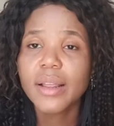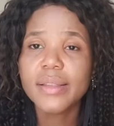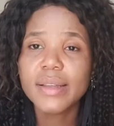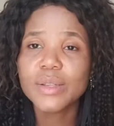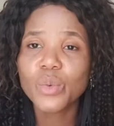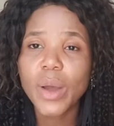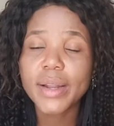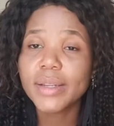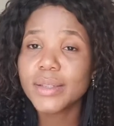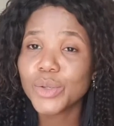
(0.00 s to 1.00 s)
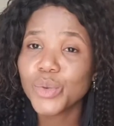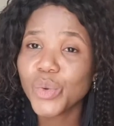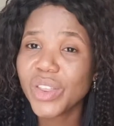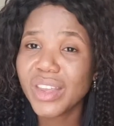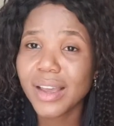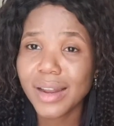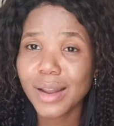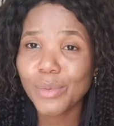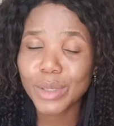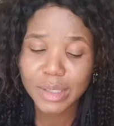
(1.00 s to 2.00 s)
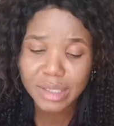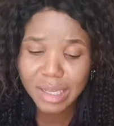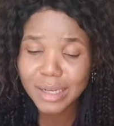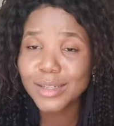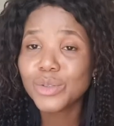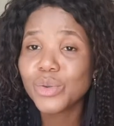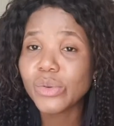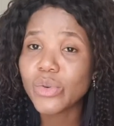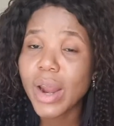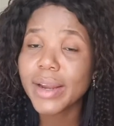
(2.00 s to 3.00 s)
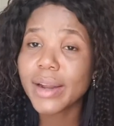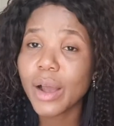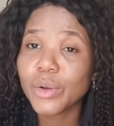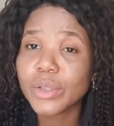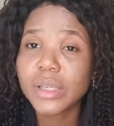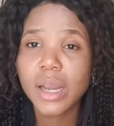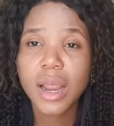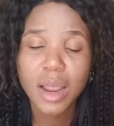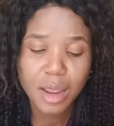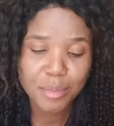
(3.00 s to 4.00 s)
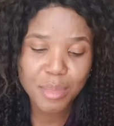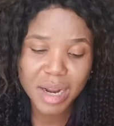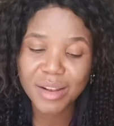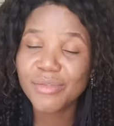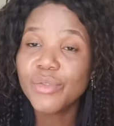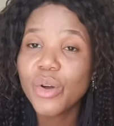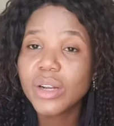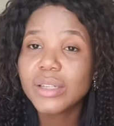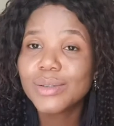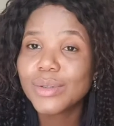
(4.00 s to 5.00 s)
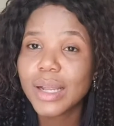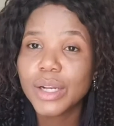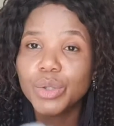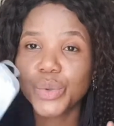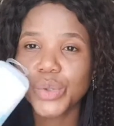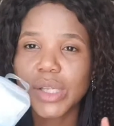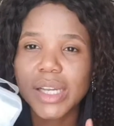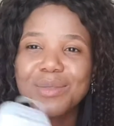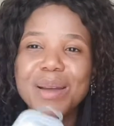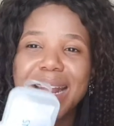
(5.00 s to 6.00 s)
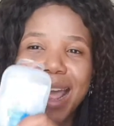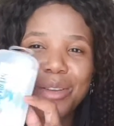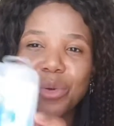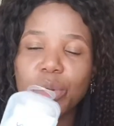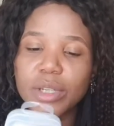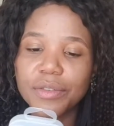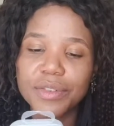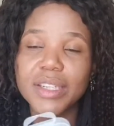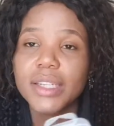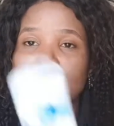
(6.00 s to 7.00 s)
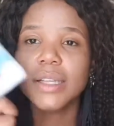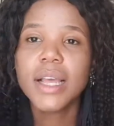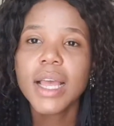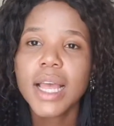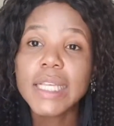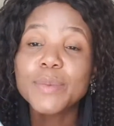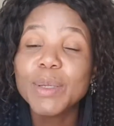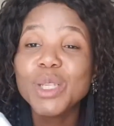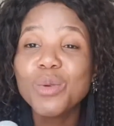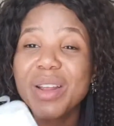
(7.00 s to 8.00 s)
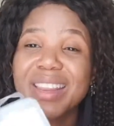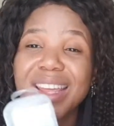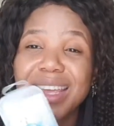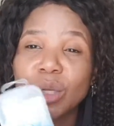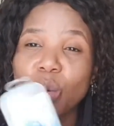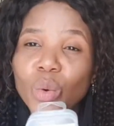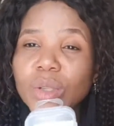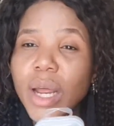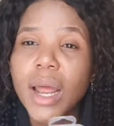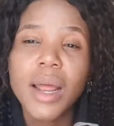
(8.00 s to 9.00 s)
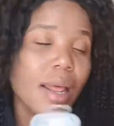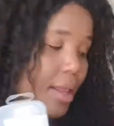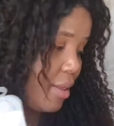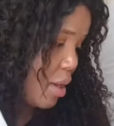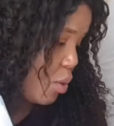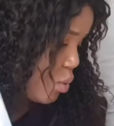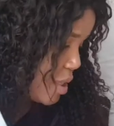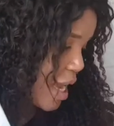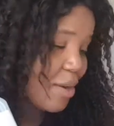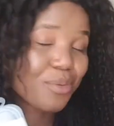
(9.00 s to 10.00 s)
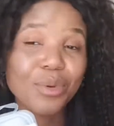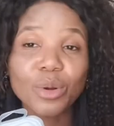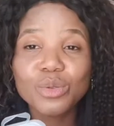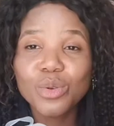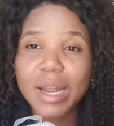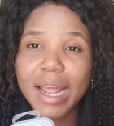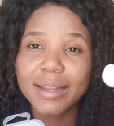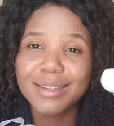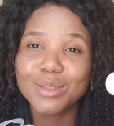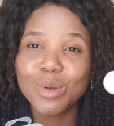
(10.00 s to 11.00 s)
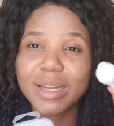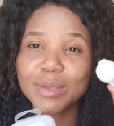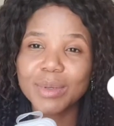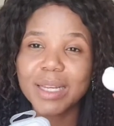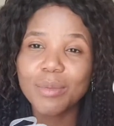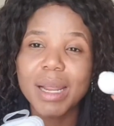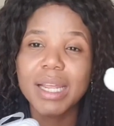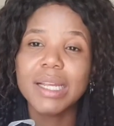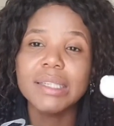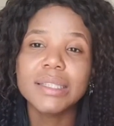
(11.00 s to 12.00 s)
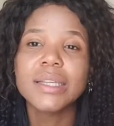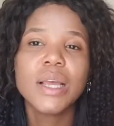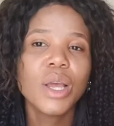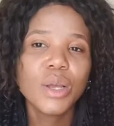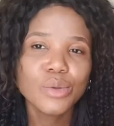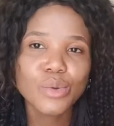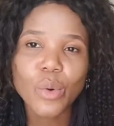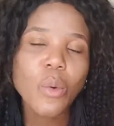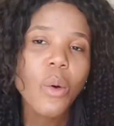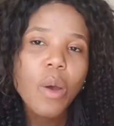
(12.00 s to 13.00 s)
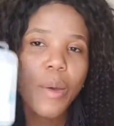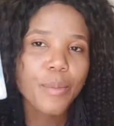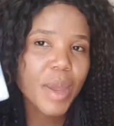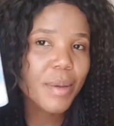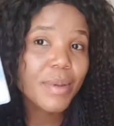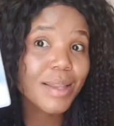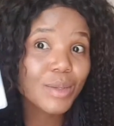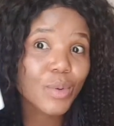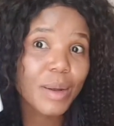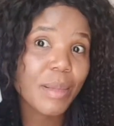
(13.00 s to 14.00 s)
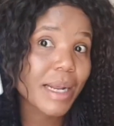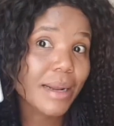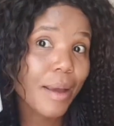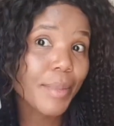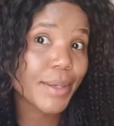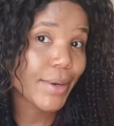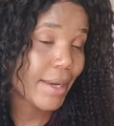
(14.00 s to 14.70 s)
This one, it's a new thing, and I was excited to try it out, but I've not started using it. But I know definitely, especially when they get older, they tend not to like this one, especially my kids. So maybe this one might come in